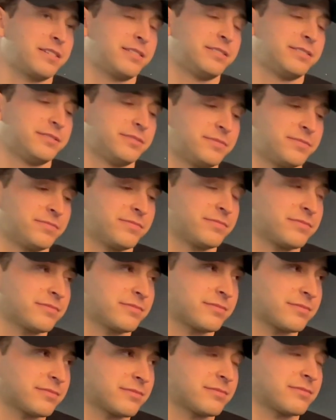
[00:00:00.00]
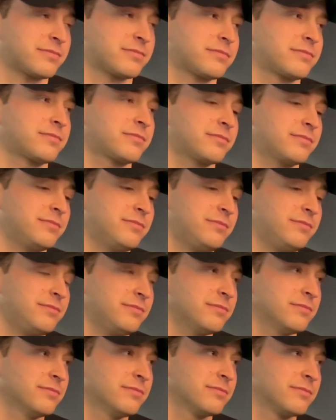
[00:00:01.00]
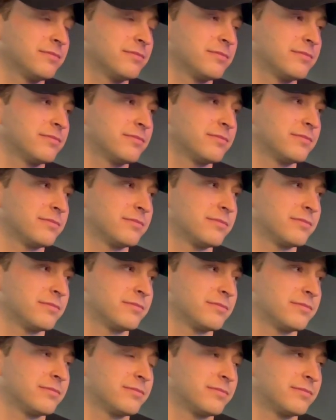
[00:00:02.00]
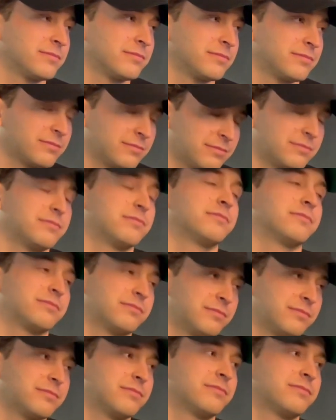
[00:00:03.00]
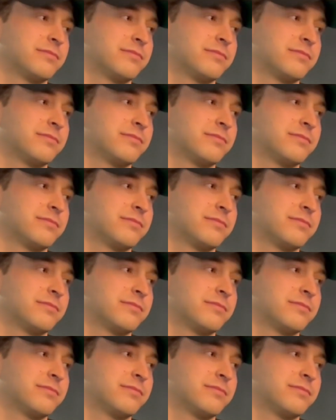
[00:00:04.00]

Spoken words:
No words are spoken by the person on screen.